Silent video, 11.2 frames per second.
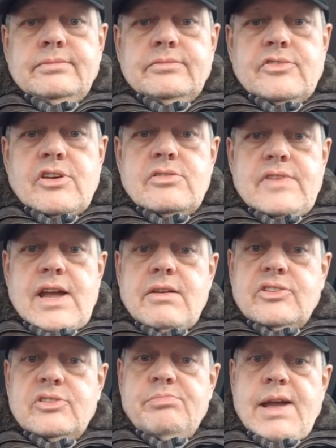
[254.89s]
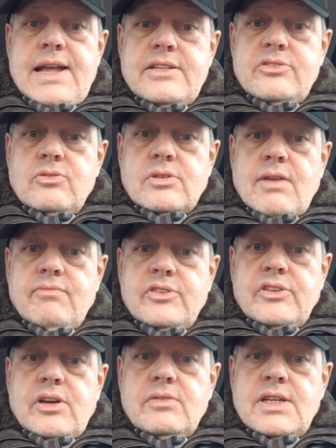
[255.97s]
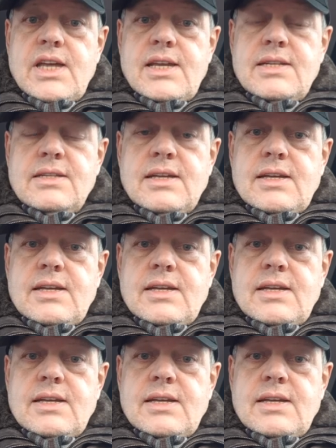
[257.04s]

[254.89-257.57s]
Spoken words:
So you've now expanded your comfort zone again.